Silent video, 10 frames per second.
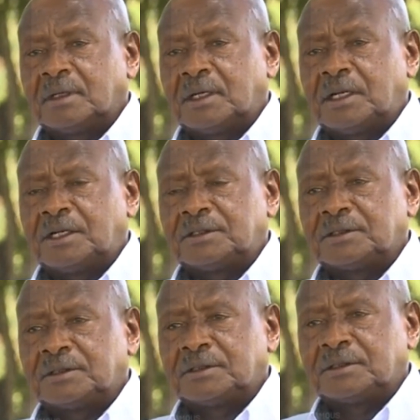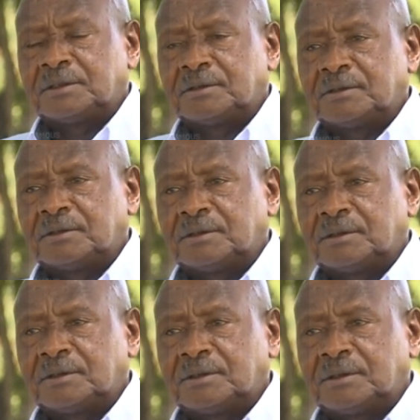And
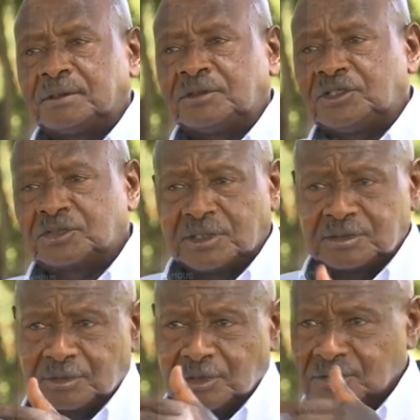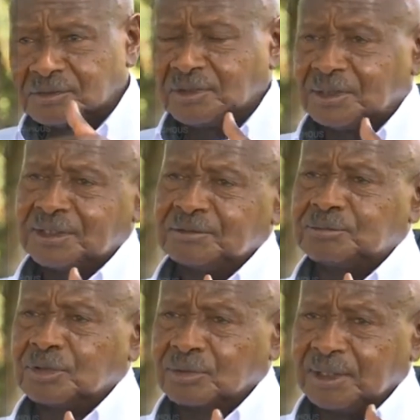this was because of our
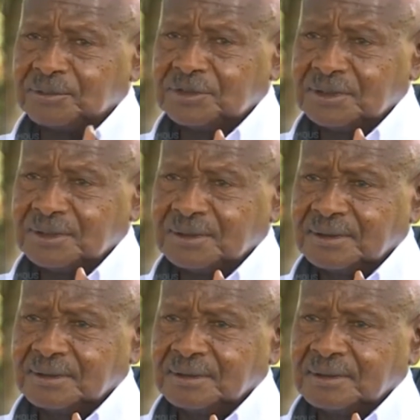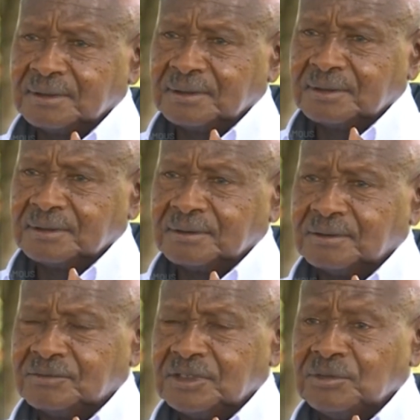programs
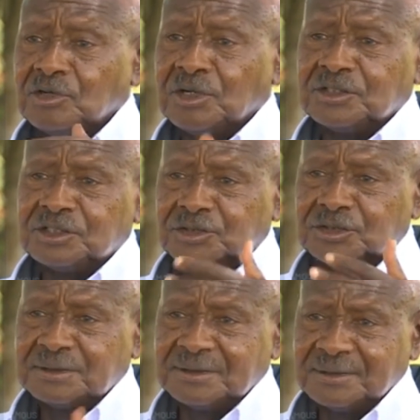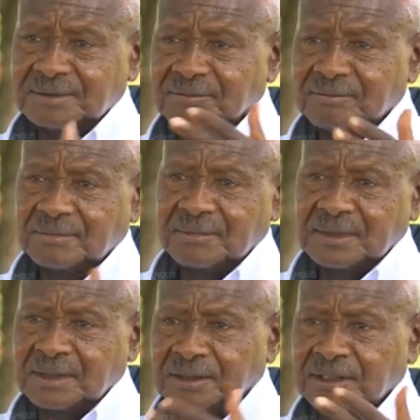of immunization.
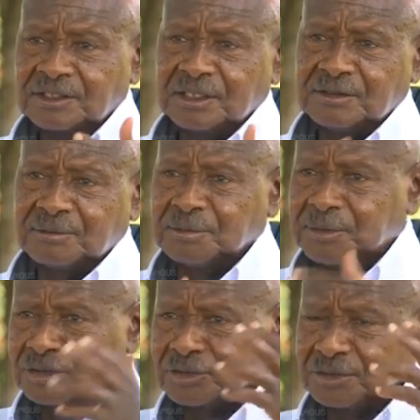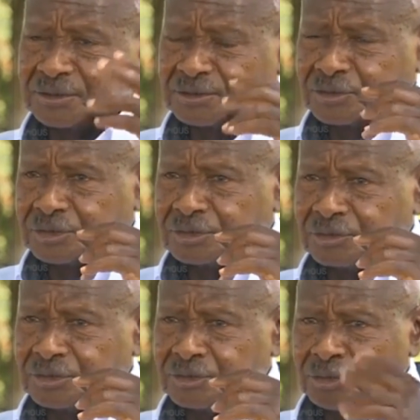That's how the population
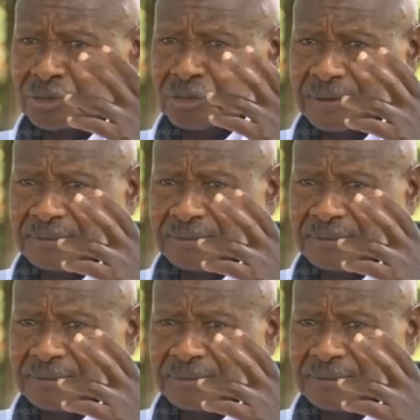grew.